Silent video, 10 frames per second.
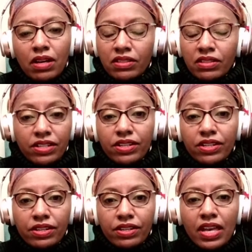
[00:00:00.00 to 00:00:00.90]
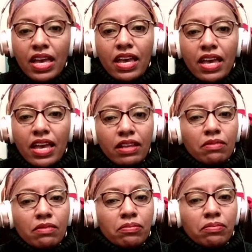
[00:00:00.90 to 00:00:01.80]
senator and
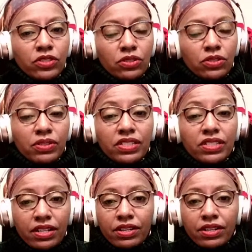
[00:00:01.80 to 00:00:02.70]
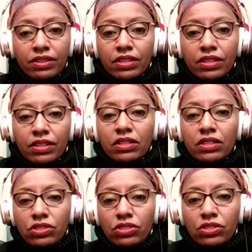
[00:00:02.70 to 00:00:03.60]
Jewish senator
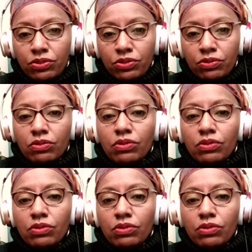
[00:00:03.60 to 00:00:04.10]
to